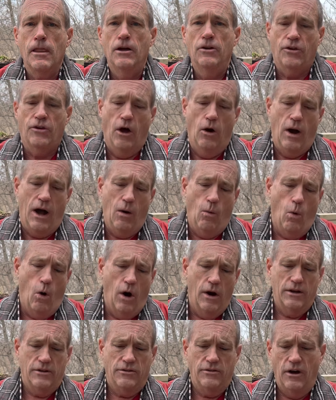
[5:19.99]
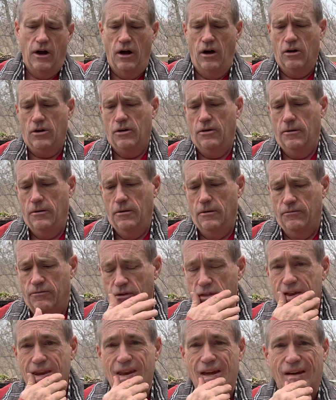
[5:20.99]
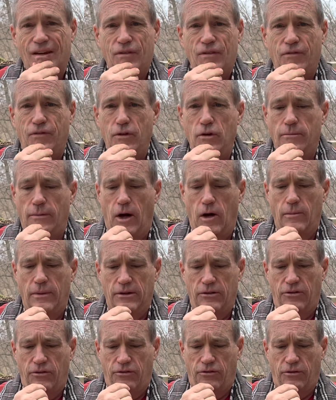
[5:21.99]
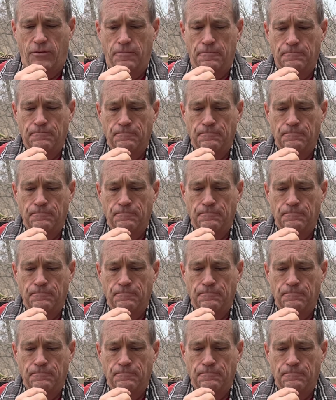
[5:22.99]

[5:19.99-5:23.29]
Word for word: So I want to talk for the next few moments